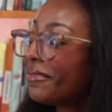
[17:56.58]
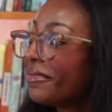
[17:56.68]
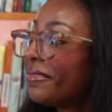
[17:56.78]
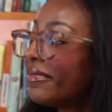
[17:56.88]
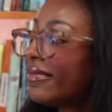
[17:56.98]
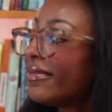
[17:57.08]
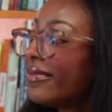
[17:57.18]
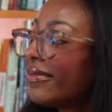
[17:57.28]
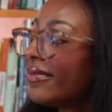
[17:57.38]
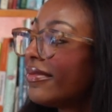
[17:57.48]

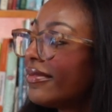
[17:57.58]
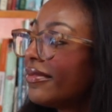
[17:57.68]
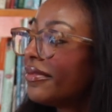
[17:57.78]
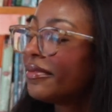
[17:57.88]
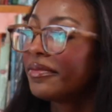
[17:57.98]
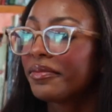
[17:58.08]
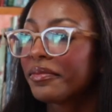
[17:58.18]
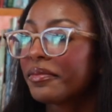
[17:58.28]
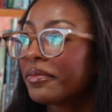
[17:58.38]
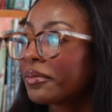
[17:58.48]

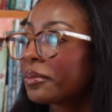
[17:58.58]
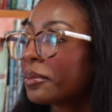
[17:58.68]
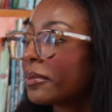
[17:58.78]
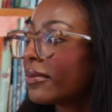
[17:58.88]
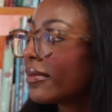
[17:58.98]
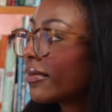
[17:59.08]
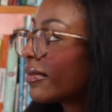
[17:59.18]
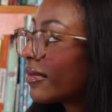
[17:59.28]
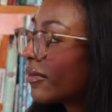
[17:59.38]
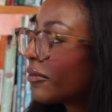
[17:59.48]

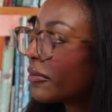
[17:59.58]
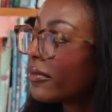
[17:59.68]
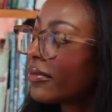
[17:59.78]
This person isn't speaking.